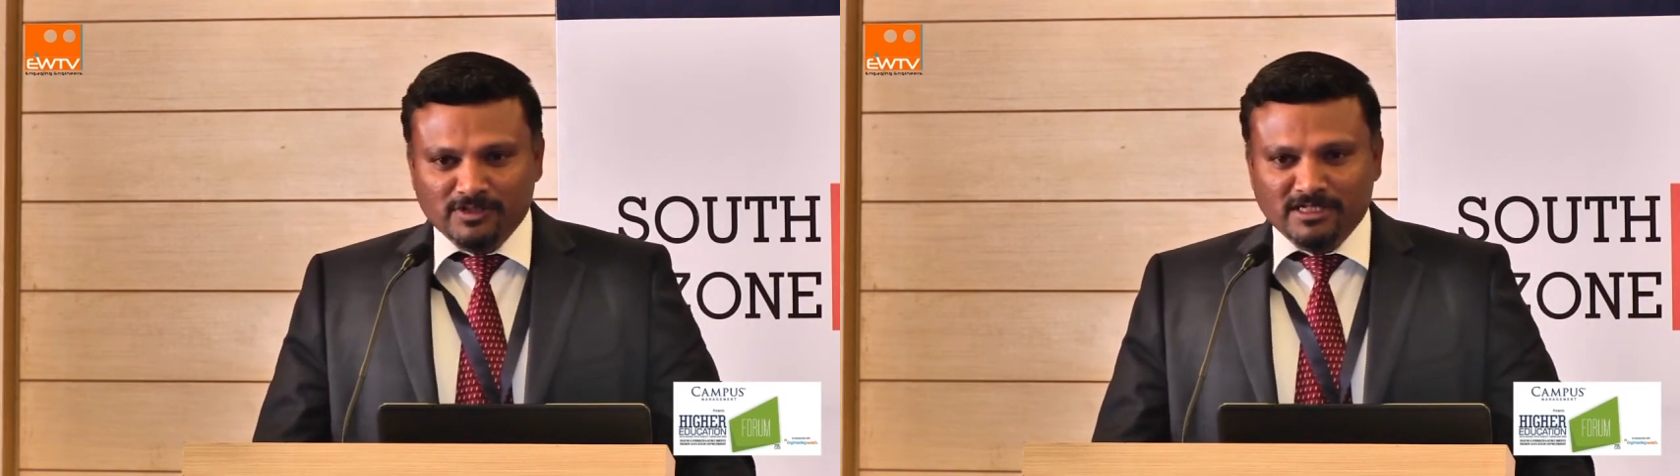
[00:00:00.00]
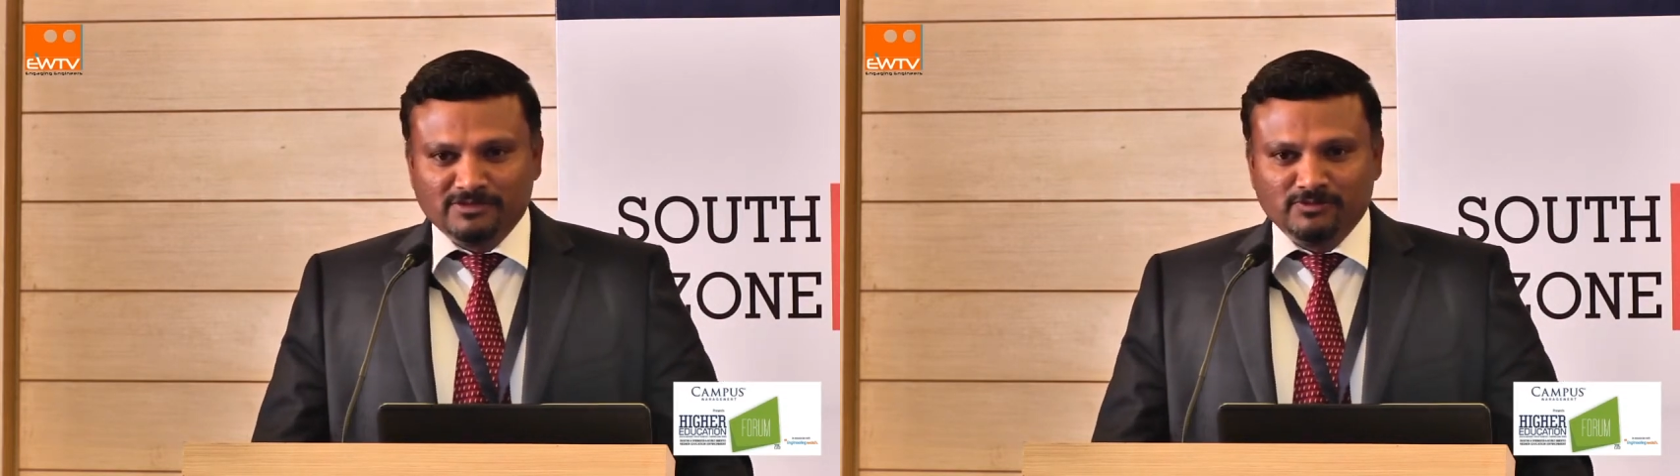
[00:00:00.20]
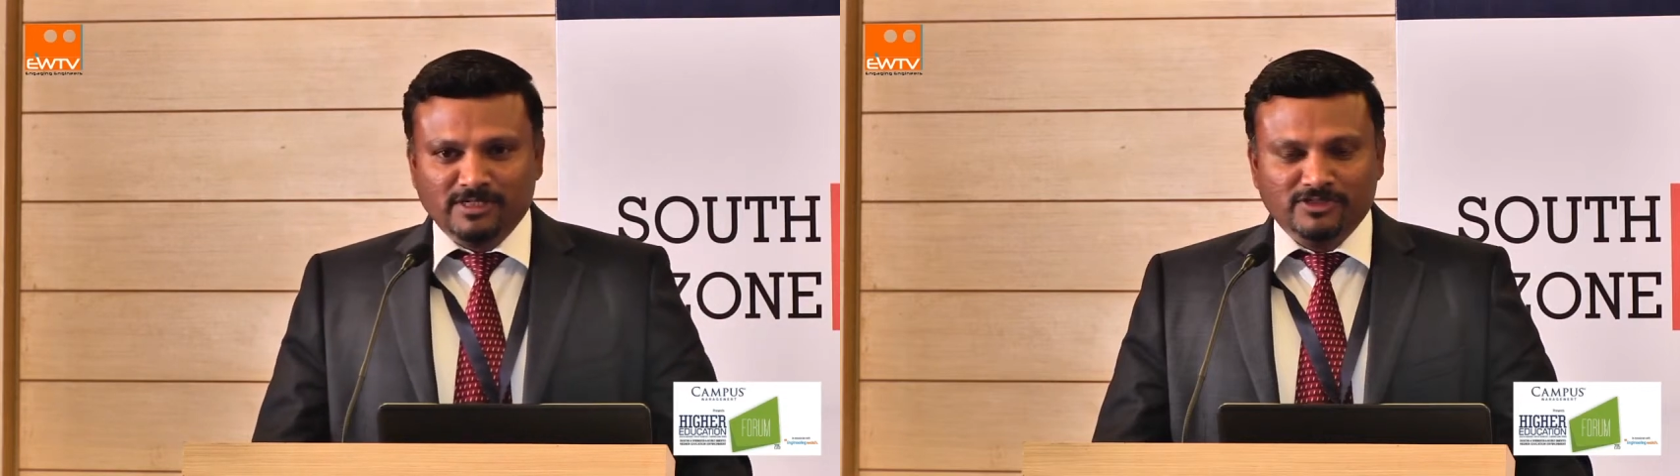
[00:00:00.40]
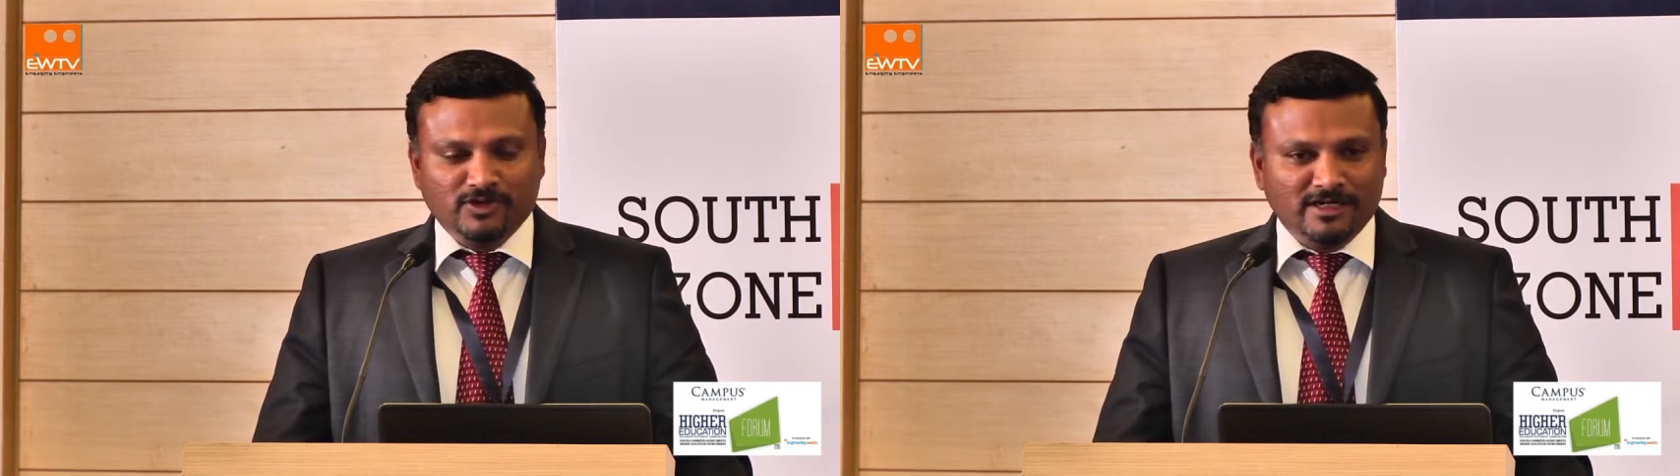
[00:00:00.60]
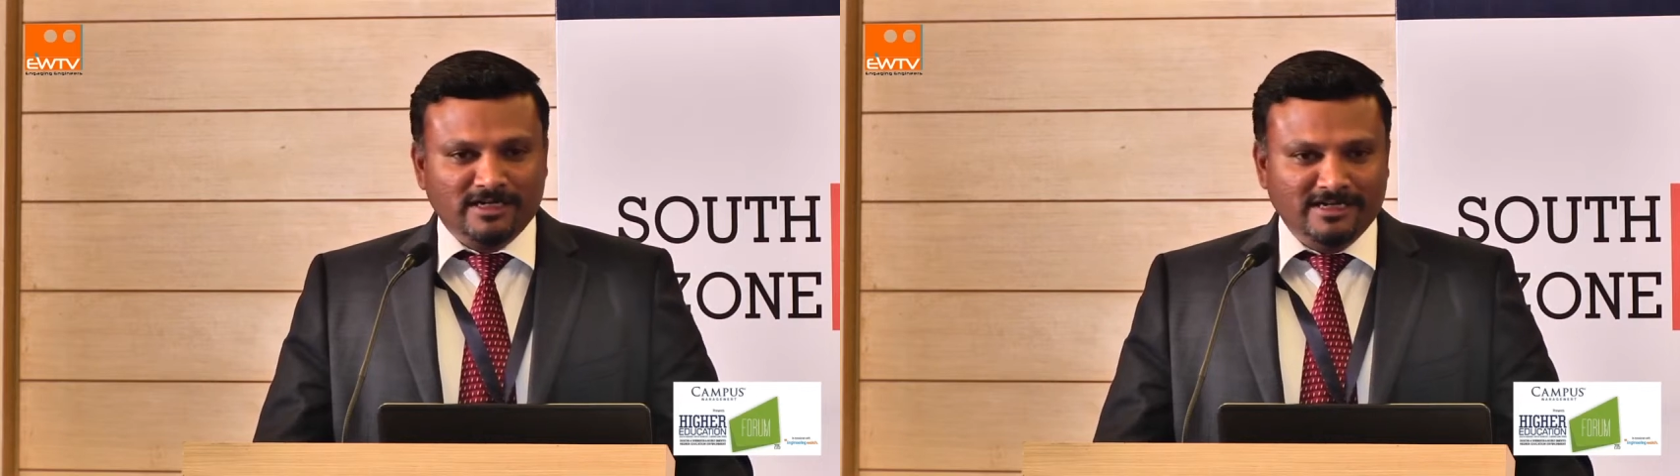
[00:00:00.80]
with us very
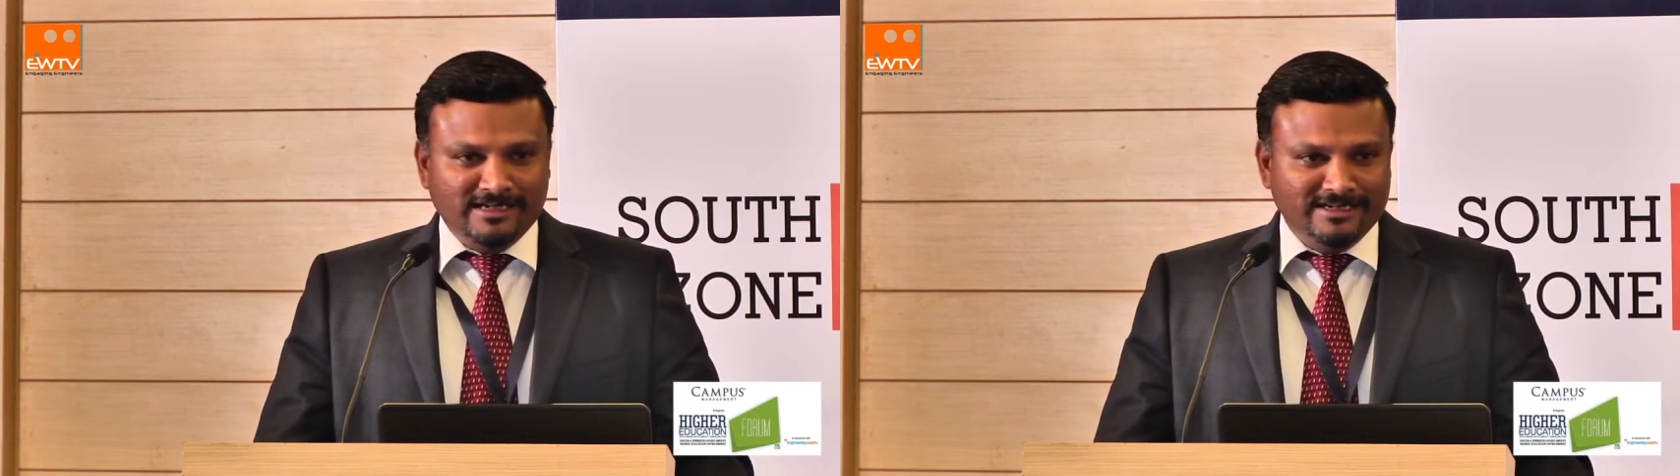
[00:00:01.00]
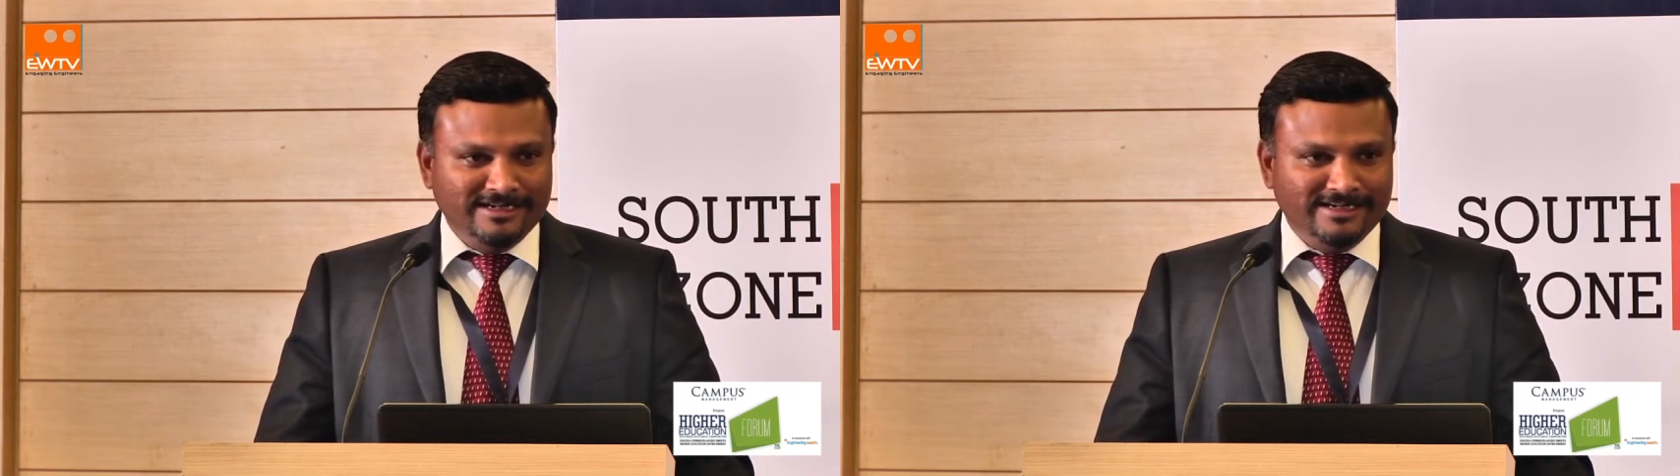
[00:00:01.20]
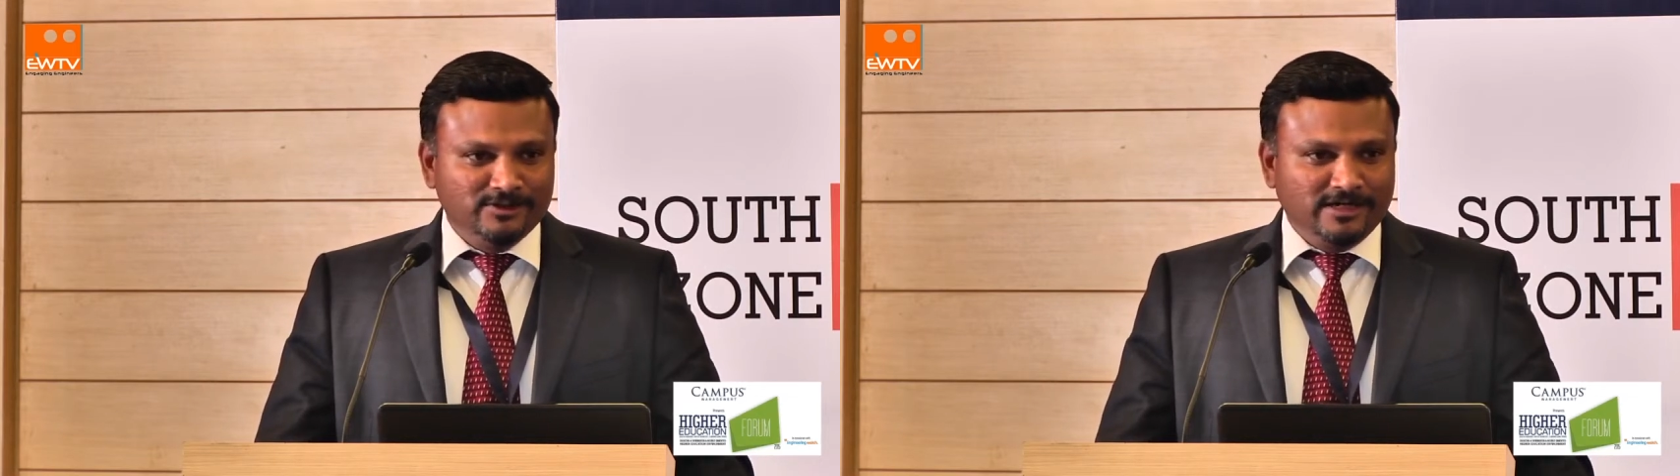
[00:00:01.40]
jointly